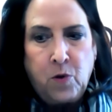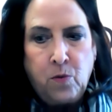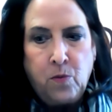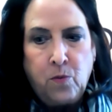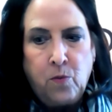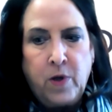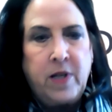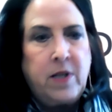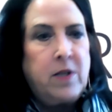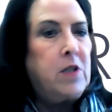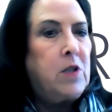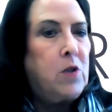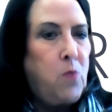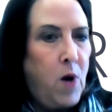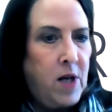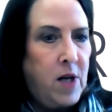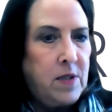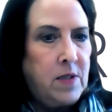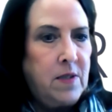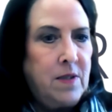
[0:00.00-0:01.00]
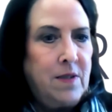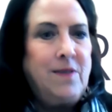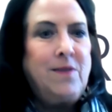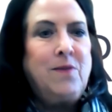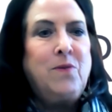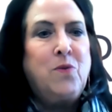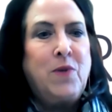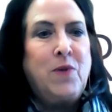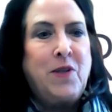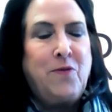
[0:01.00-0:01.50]
Randy Swanson,
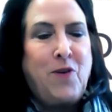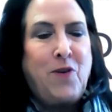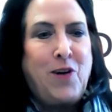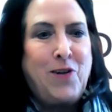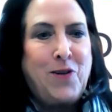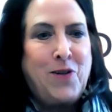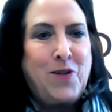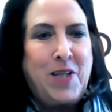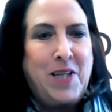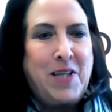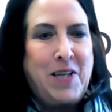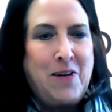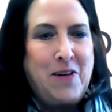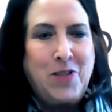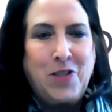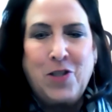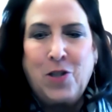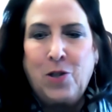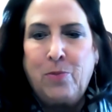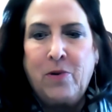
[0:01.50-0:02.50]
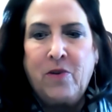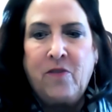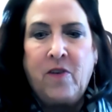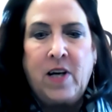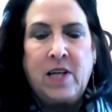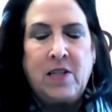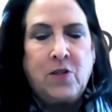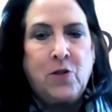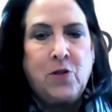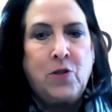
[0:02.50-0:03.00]
one of our Clay County
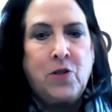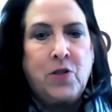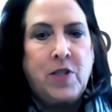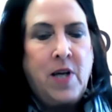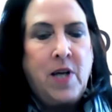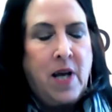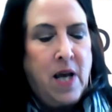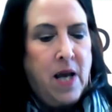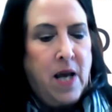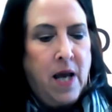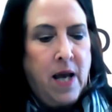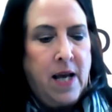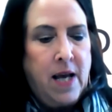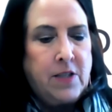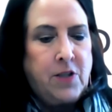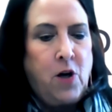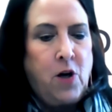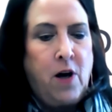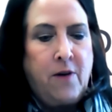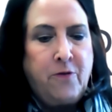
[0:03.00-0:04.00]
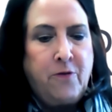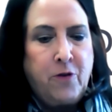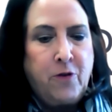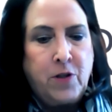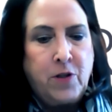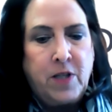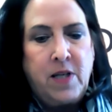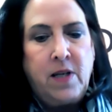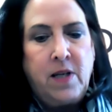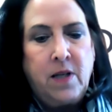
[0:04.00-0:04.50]
supervisors, has
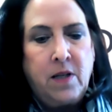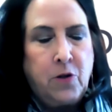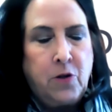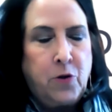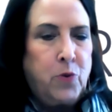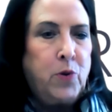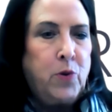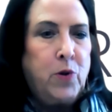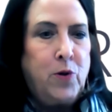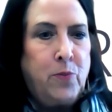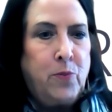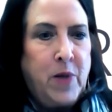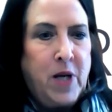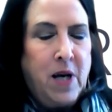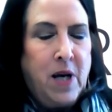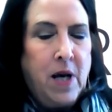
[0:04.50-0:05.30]
offered, he and a group,